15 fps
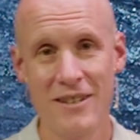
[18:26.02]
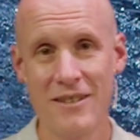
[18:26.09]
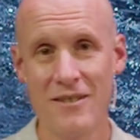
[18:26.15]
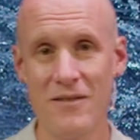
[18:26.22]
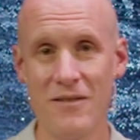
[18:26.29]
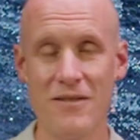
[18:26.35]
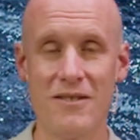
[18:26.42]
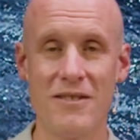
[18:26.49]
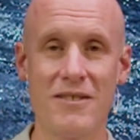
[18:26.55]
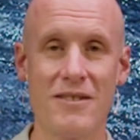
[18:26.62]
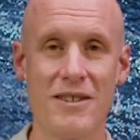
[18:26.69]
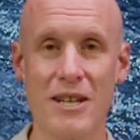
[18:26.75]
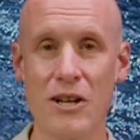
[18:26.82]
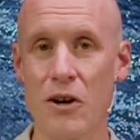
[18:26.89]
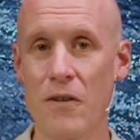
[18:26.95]
uh,
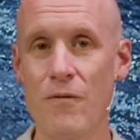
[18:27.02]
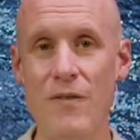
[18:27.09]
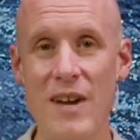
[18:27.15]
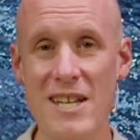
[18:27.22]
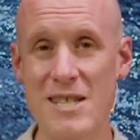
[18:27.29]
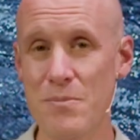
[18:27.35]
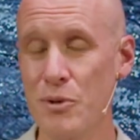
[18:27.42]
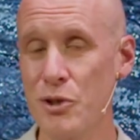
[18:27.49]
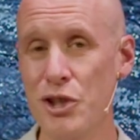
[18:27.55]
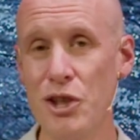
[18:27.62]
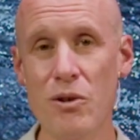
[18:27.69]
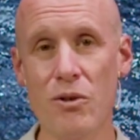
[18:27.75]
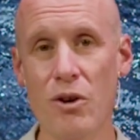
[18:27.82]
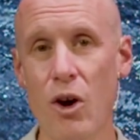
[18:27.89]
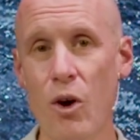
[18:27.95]
thing on Facebook. You
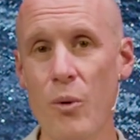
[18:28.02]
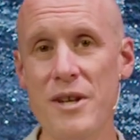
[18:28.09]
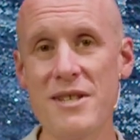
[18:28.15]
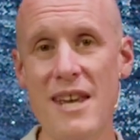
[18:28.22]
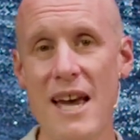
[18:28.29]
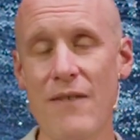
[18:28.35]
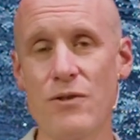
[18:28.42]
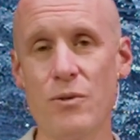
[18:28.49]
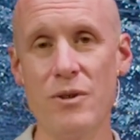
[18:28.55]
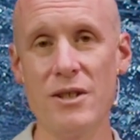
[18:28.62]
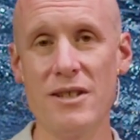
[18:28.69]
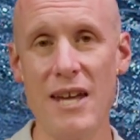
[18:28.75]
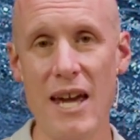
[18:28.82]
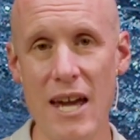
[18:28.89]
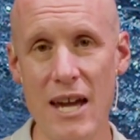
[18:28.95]
don't always have to
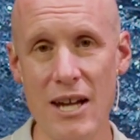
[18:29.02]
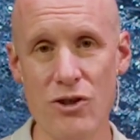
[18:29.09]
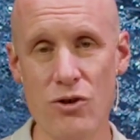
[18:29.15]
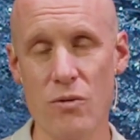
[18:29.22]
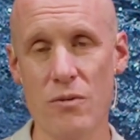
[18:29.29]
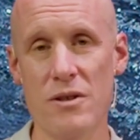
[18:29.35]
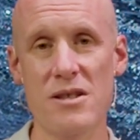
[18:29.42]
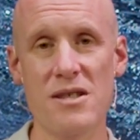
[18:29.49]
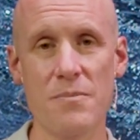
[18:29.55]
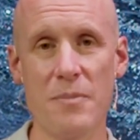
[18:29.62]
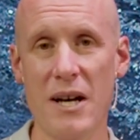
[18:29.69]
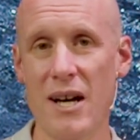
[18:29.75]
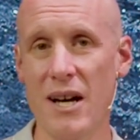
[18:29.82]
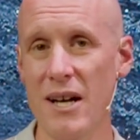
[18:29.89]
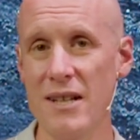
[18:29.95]
engage or
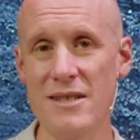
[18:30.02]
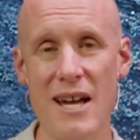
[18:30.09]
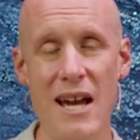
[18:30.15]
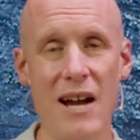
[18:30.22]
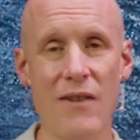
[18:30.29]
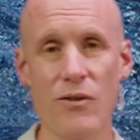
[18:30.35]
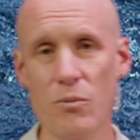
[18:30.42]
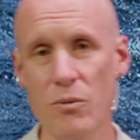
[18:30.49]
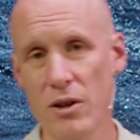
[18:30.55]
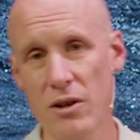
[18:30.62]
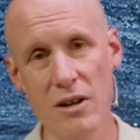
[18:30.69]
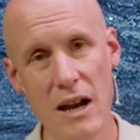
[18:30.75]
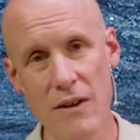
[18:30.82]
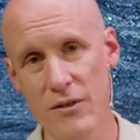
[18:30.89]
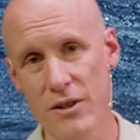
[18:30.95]
respond to everyone
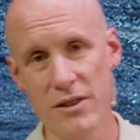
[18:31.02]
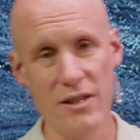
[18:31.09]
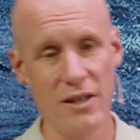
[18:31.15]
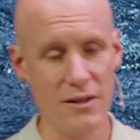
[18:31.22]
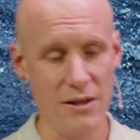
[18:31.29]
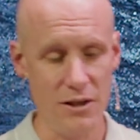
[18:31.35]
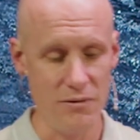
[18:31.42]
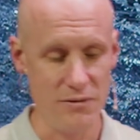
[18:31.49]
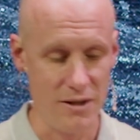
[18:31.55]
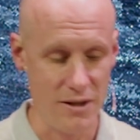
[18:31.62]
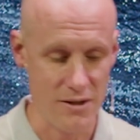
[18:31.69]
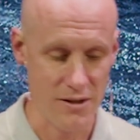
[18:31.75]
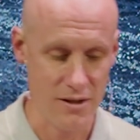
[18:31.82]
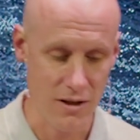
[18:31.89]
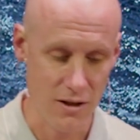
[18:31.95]
or everything that you
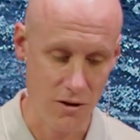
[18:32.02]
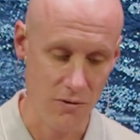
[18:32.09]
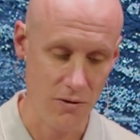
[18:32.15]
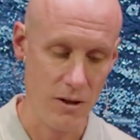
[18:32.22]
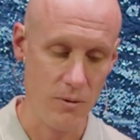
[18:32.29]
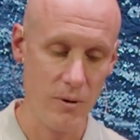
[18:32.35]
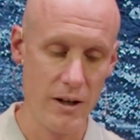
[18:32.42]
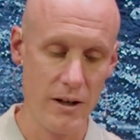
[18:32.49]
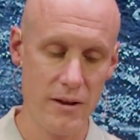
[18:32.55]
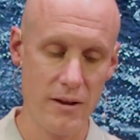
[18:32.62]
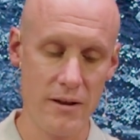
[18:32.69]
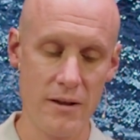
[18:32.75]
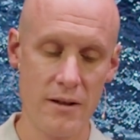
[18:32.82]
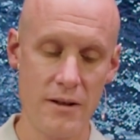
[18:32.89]
disagree with.